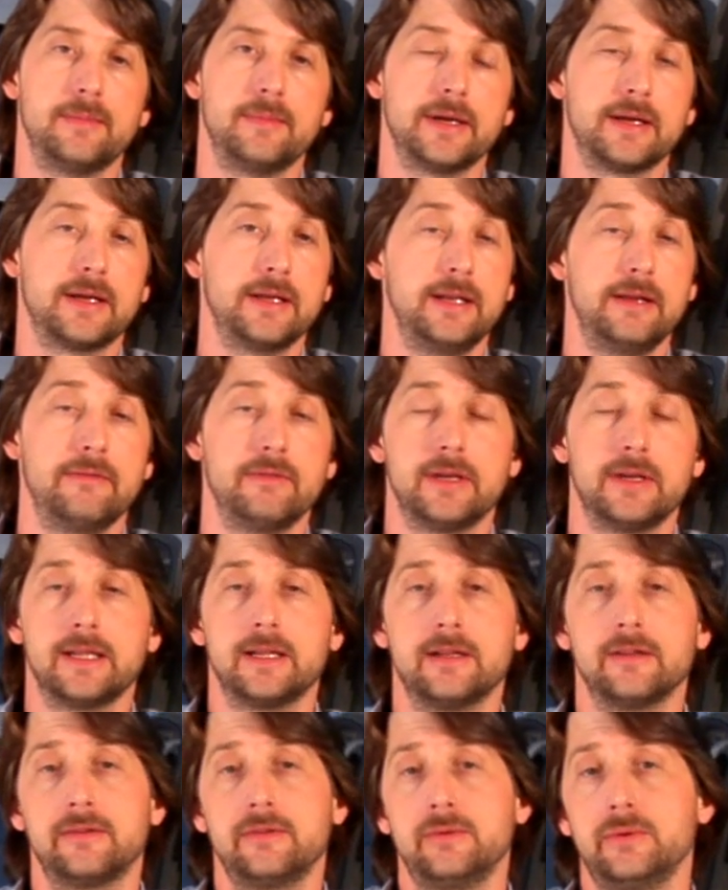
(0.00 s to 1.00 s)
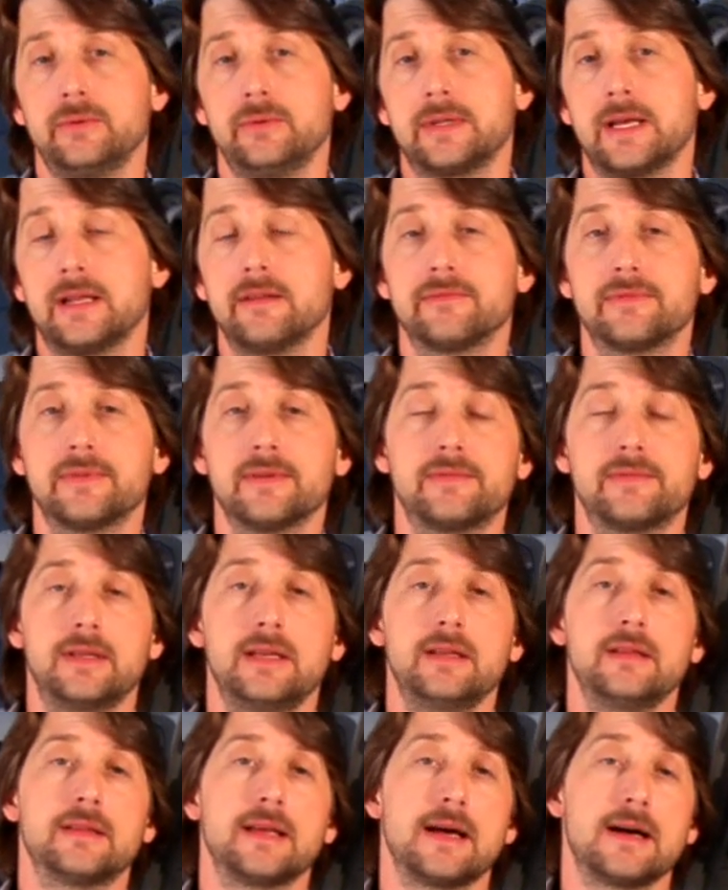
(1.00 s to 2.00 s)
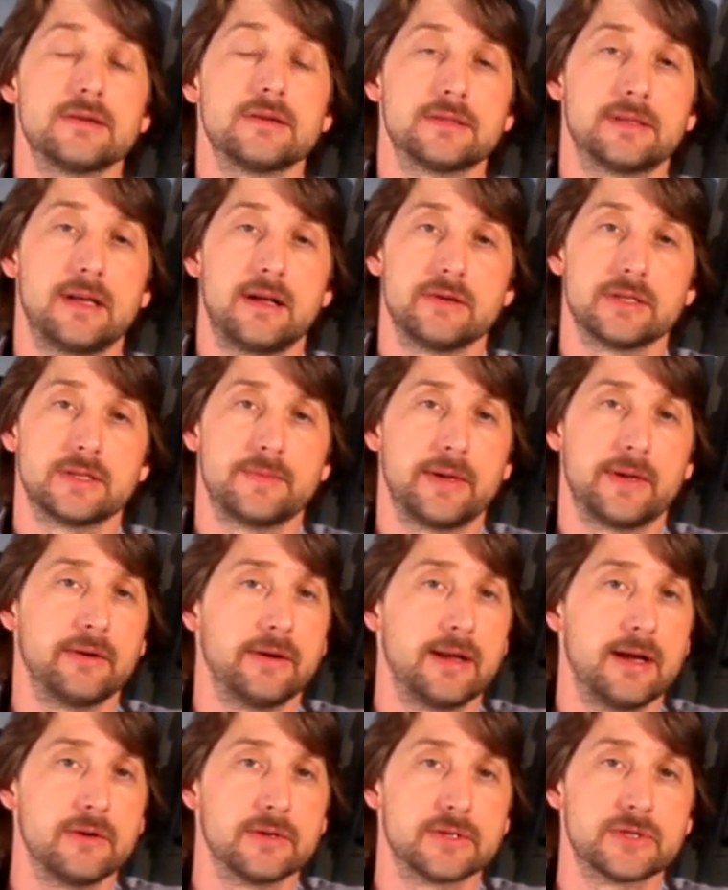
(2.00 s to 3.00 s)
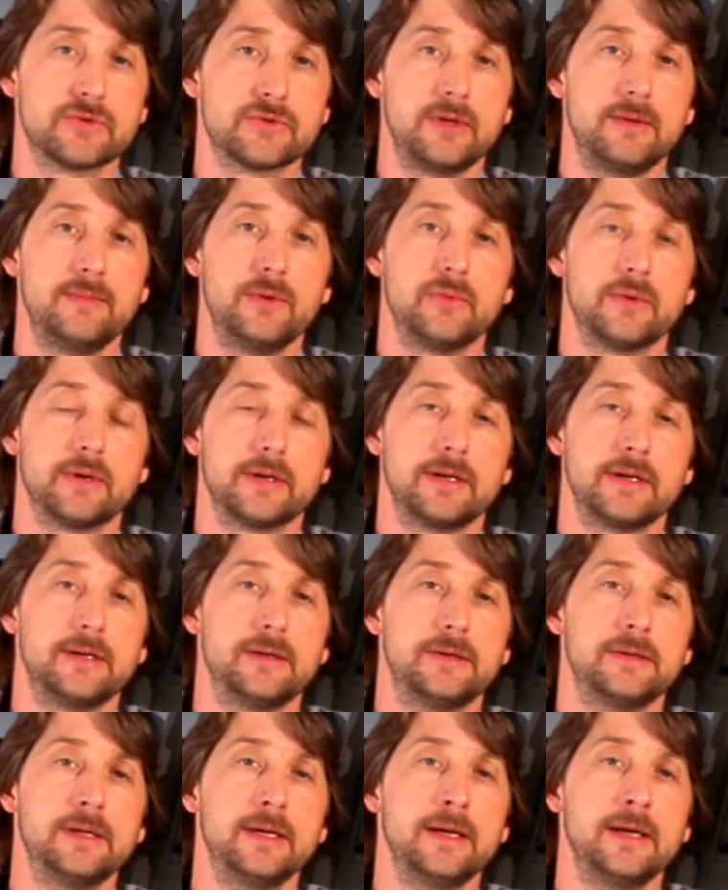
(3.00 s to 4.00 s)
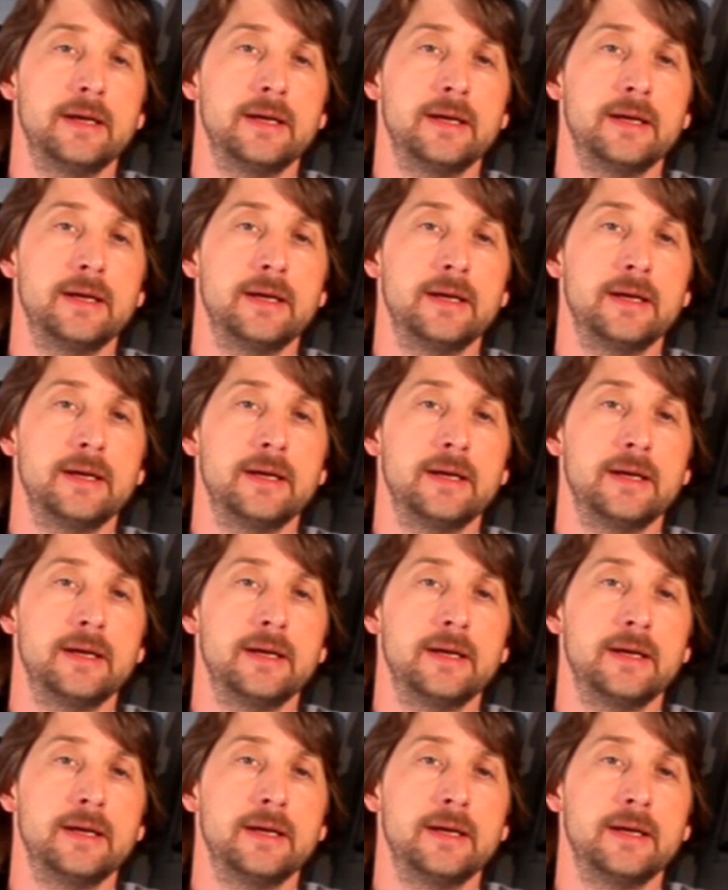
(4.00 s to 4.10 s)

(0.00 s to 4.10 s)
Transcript: It can even get into $10,000, $15,000, depending on how extreme you want to go.